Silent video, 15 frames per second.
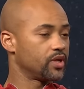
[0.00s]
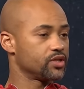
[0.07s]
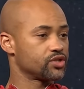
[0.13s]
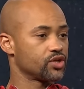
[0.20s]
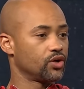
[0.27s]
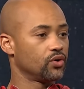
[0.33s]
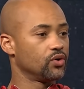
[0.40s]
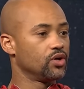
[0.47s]
And
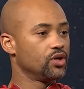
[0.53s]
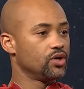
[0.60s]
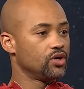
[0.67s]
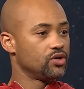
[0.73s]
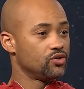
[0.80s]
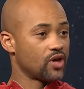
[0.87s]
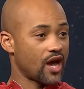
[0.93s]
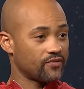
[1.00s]
so
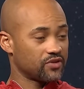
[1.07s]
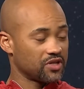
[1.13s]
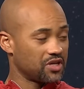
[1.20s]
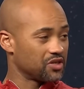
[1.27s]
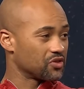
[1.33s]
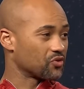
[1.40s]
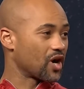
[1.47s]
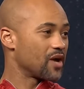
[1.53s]
you have to get
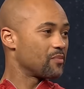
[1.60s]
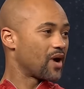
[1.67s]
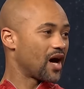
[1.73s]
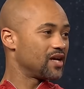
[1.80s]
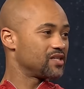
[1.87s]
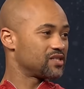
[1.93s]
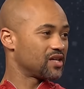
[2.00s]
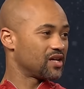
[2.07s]
in the right
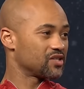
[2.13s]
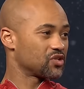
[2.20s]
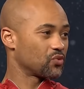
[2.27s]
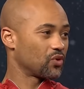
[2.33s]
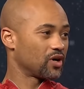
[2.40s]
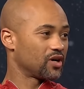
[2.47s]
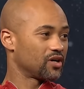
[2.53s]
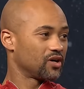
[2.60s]
mindset to
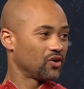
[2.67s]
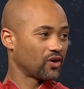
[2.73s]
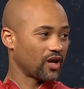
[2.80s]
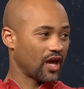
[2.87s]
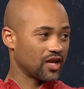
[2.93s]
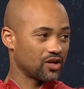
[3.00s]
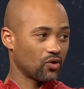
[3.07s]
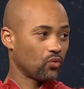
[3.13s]
where, okay,
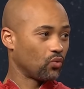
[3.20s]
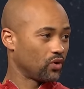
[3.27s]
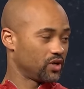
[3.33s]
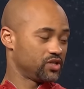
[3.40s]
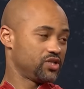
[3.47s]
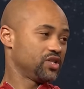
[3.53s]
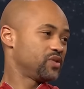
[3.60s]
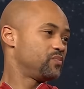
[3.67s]
I don't want
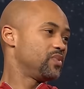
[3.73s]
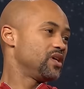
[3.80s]
to just